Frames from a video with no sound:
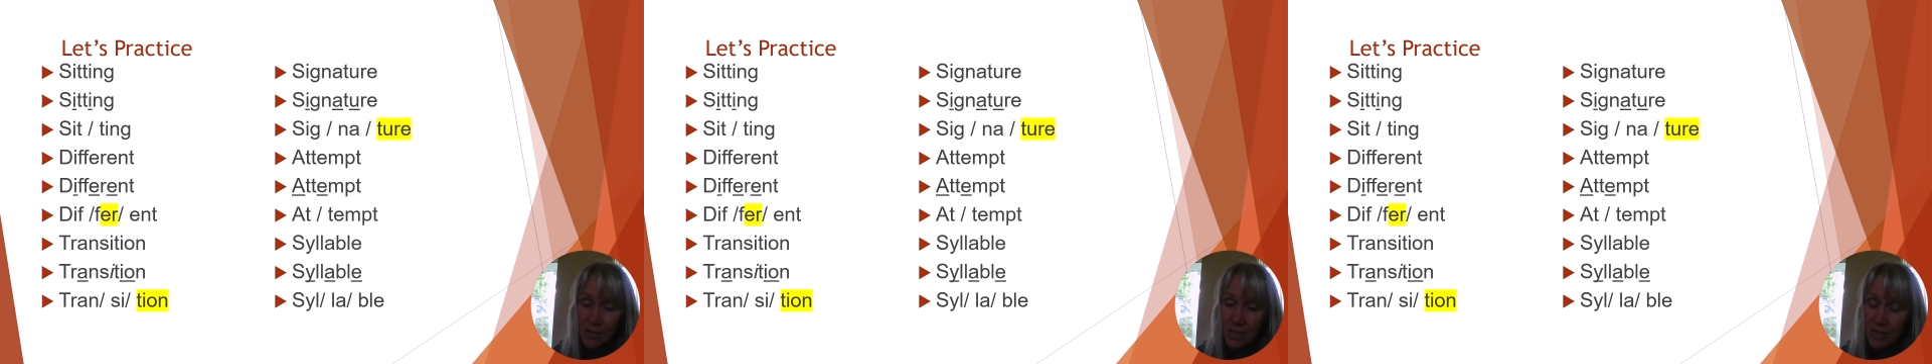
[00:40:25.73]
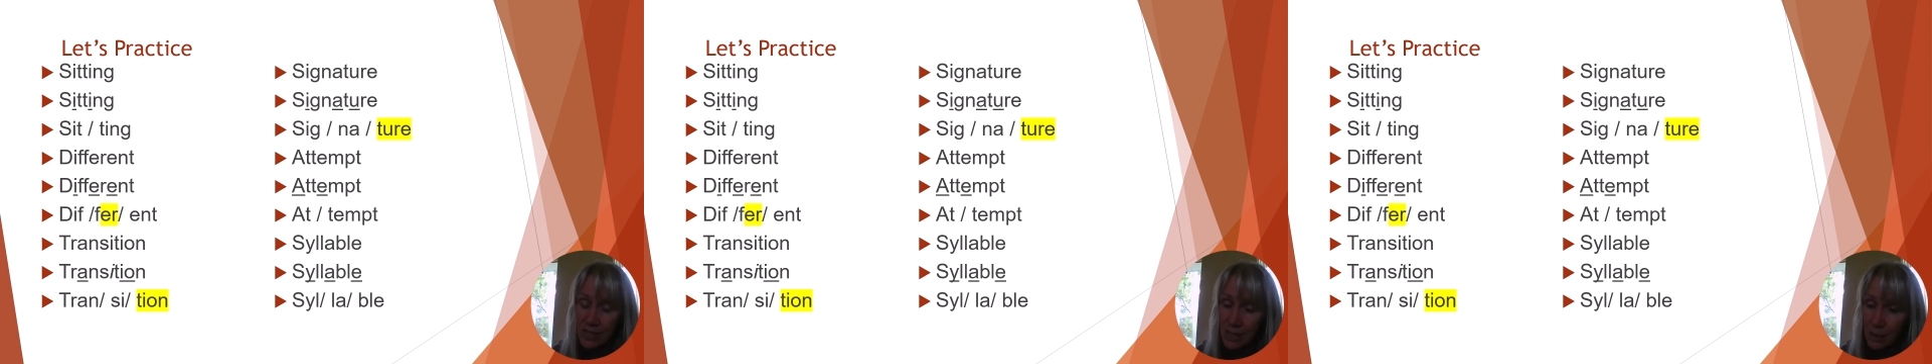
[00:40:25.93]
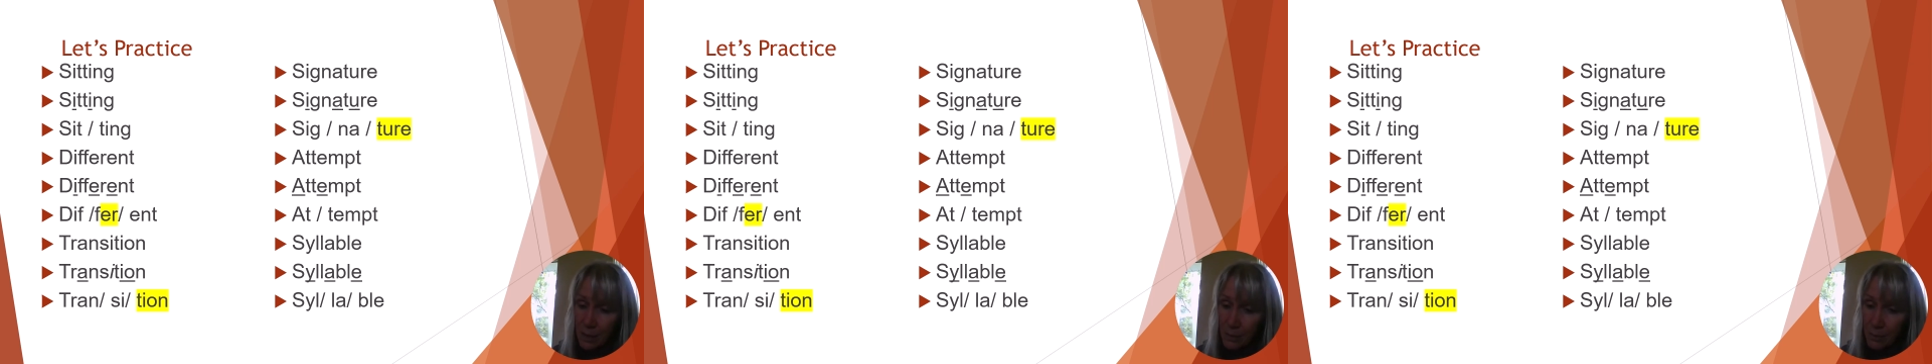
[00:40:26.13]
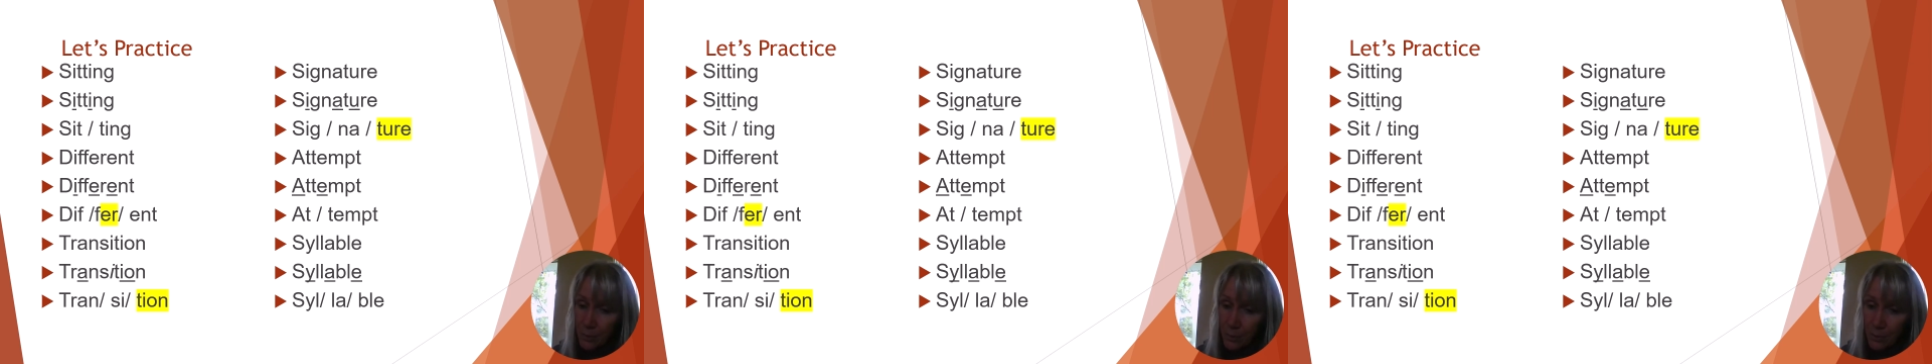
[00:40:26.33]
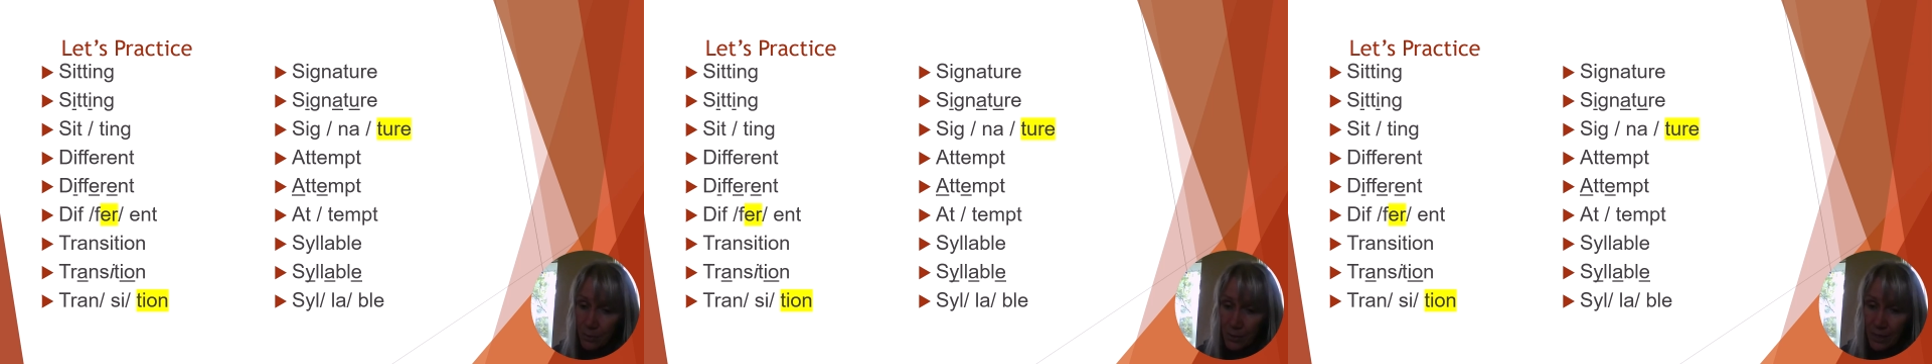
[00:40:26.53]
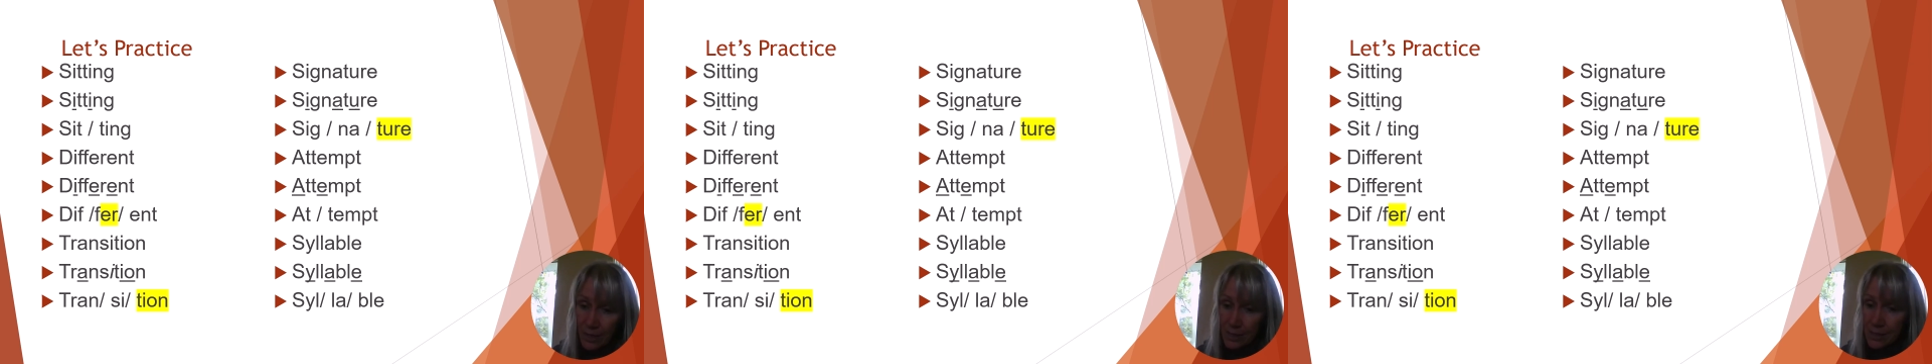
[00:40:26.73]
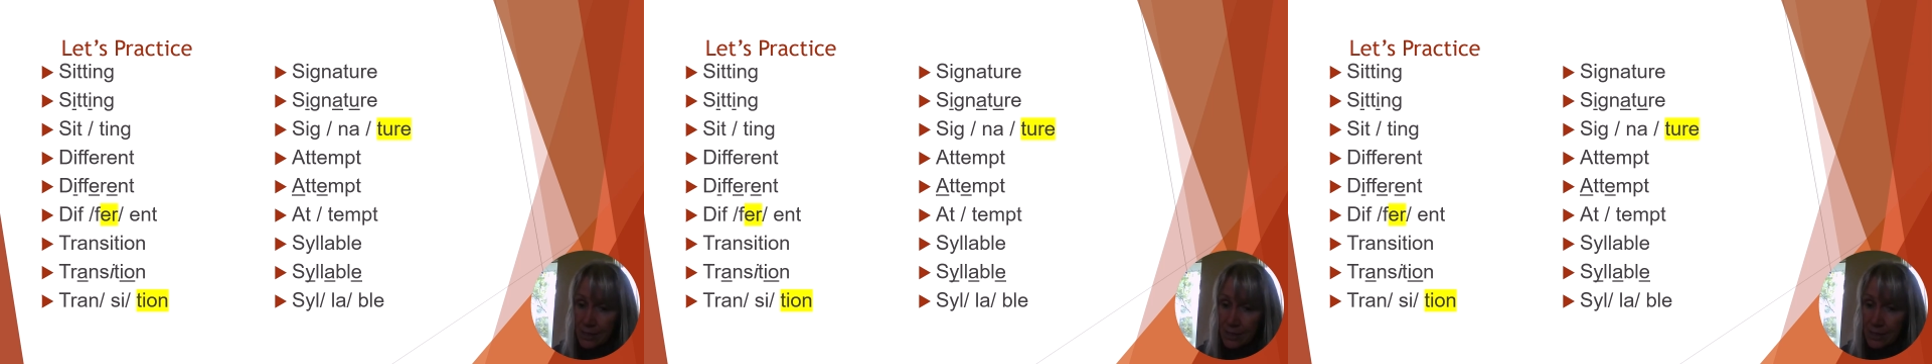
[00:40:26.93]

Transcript: syllable that